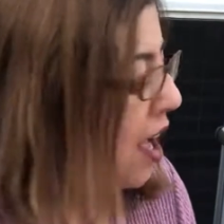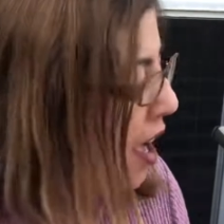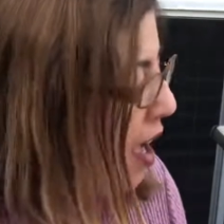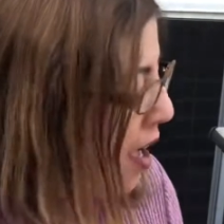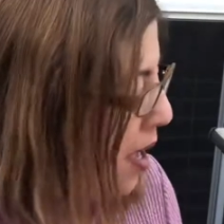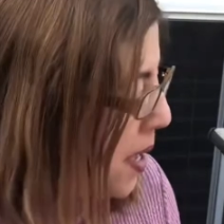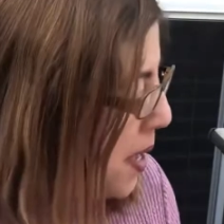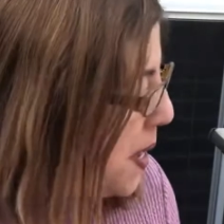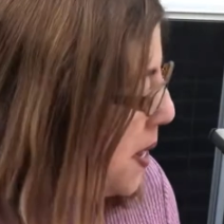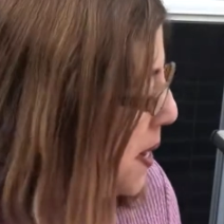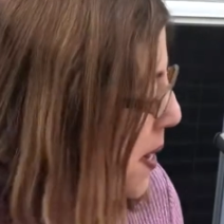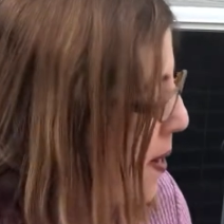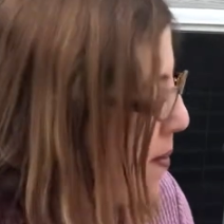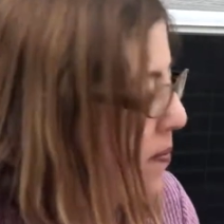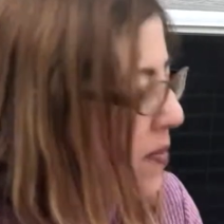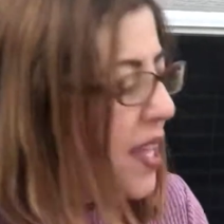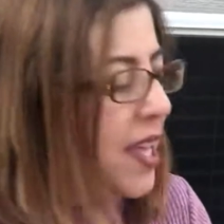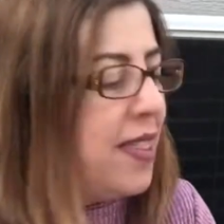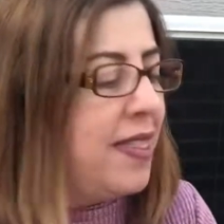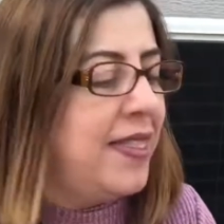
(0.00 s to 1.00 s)

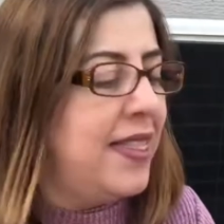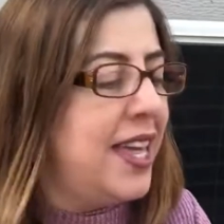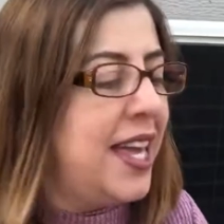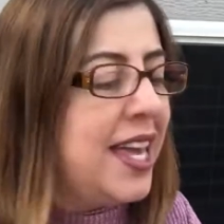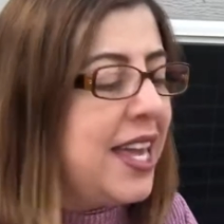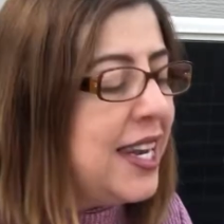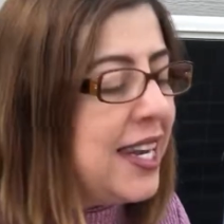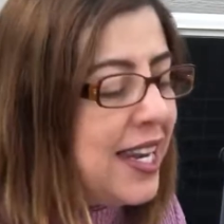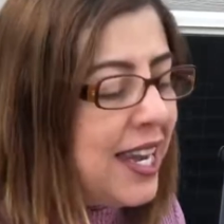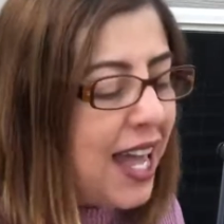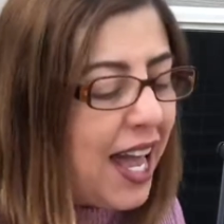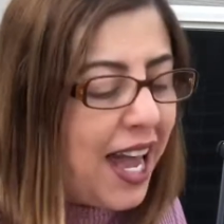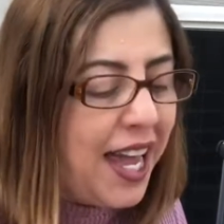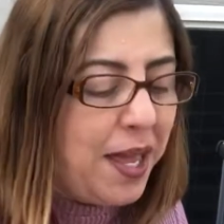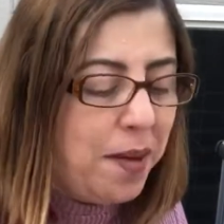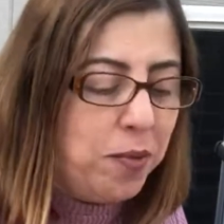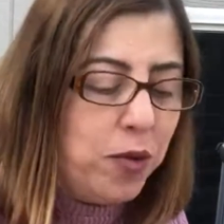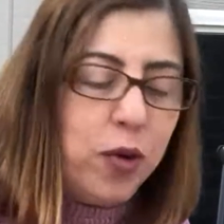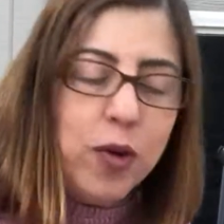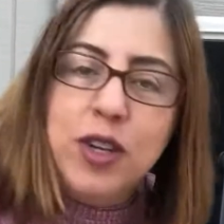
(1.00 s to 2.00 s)
And then I
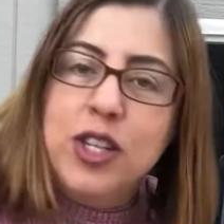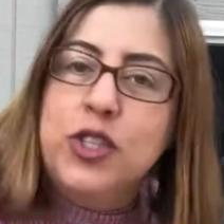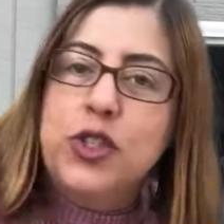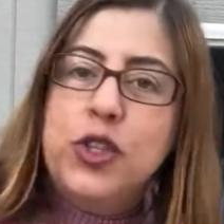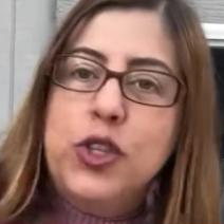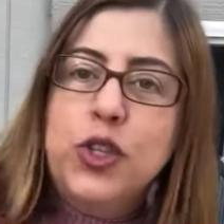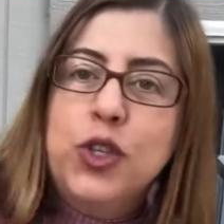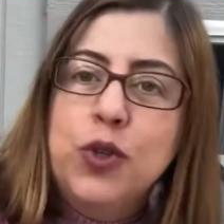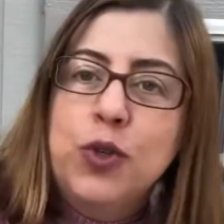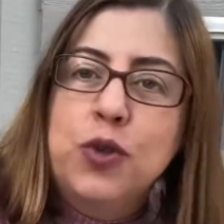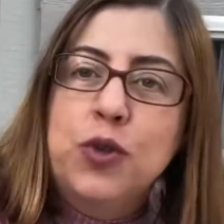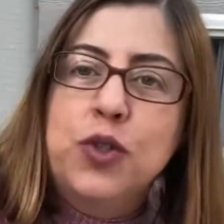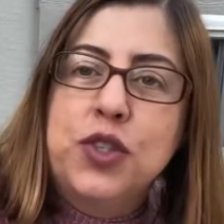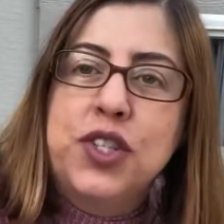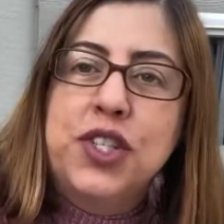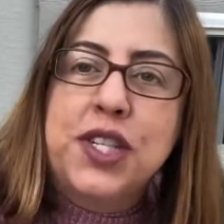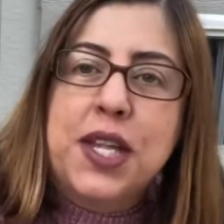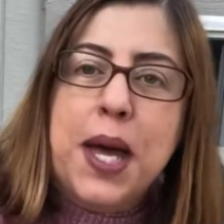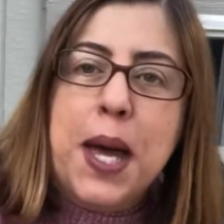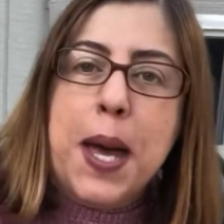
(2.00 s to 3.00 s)
am going to use
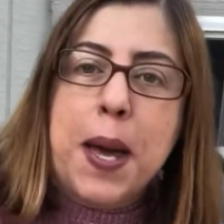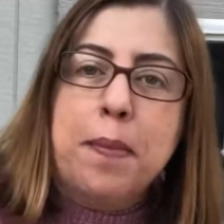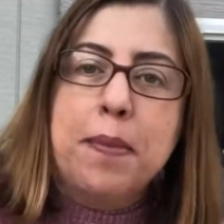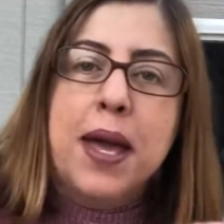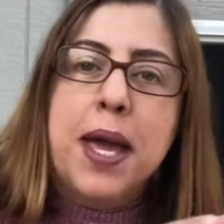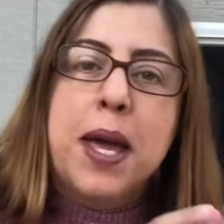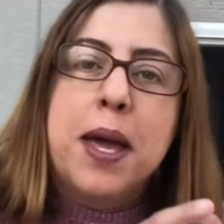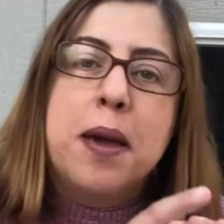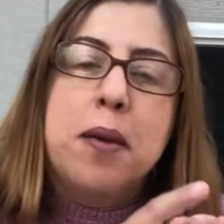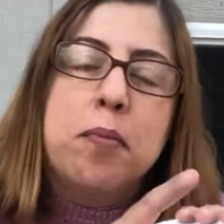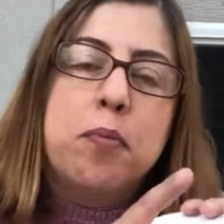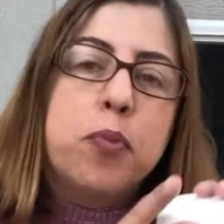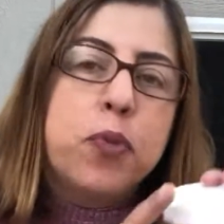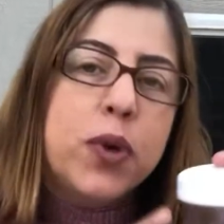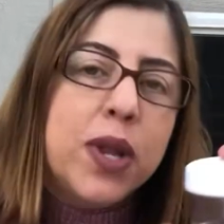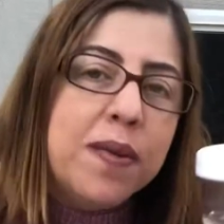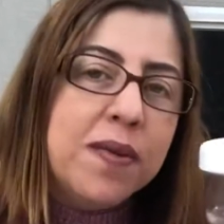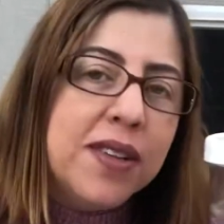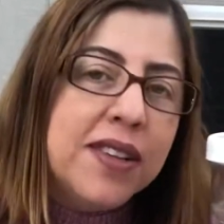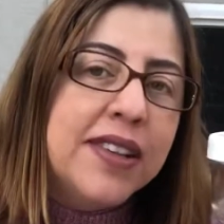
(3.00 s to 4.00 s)
some
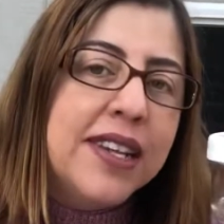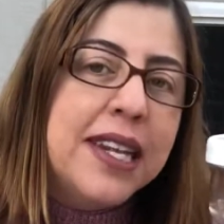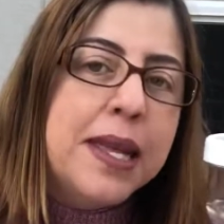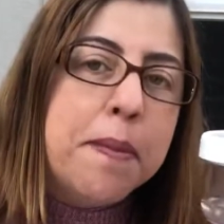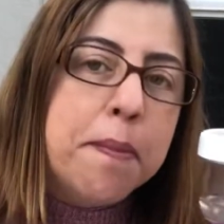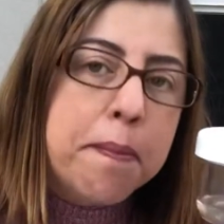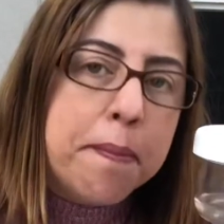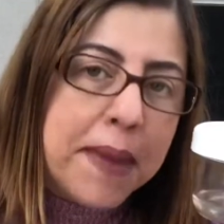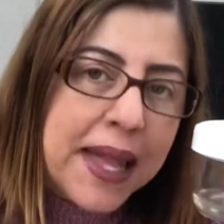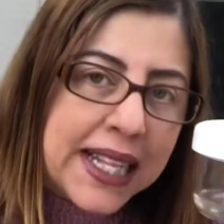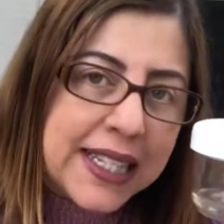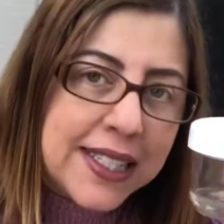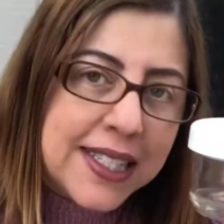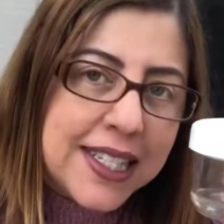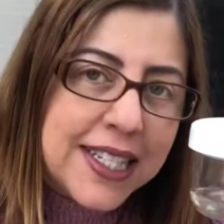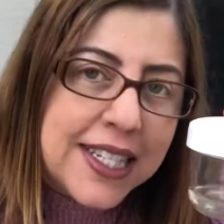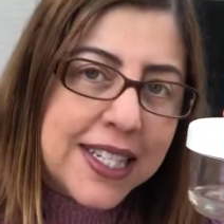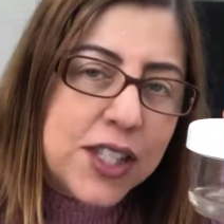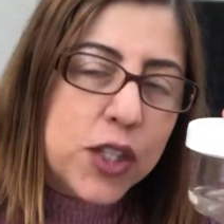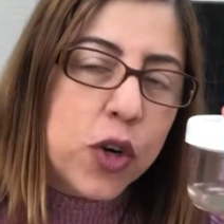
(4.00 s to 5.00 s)
previously
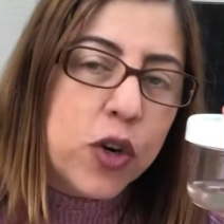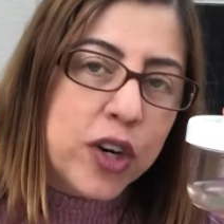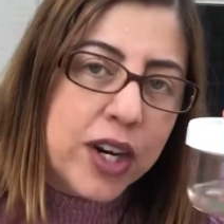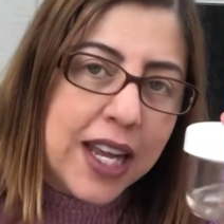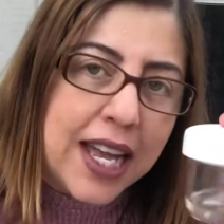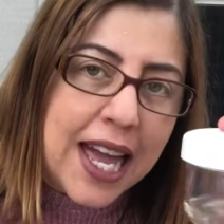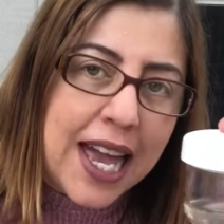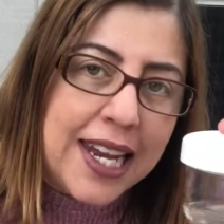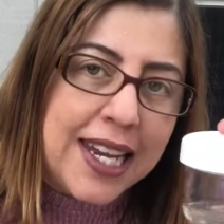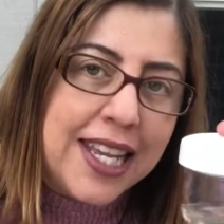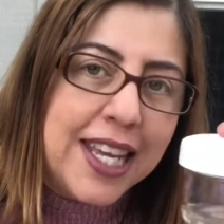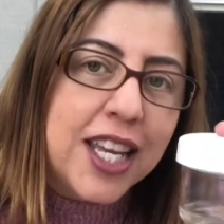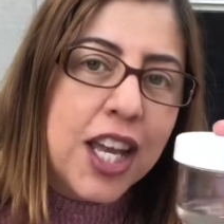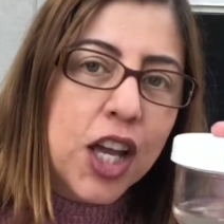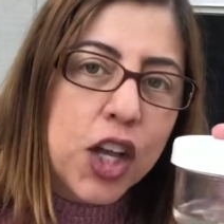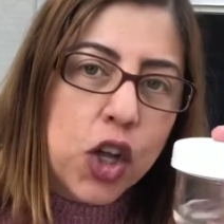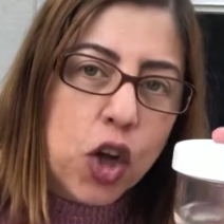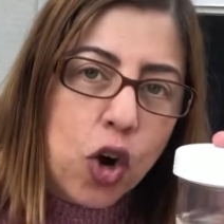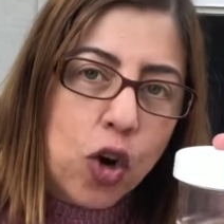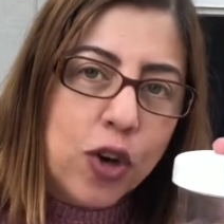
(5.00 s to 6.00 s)
melted organic
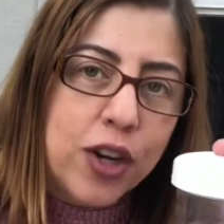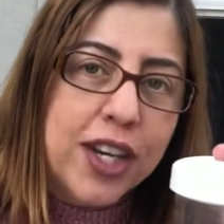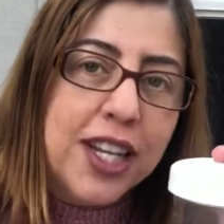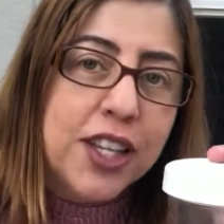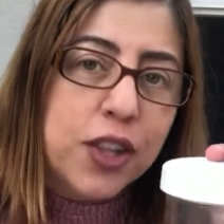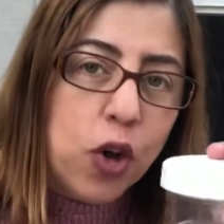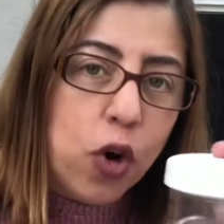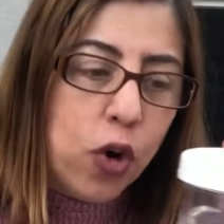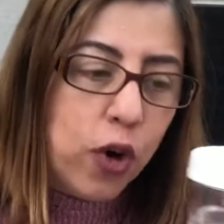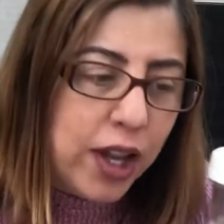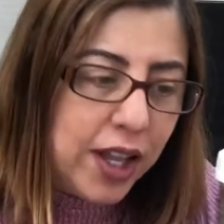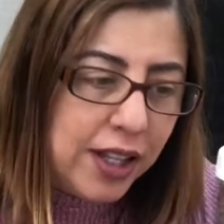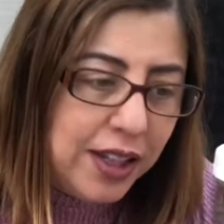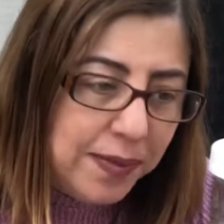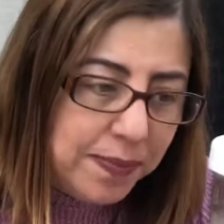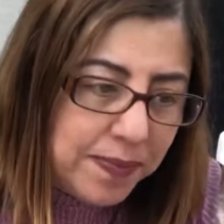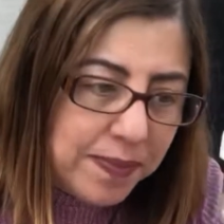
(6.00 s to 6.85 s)
coconut oil,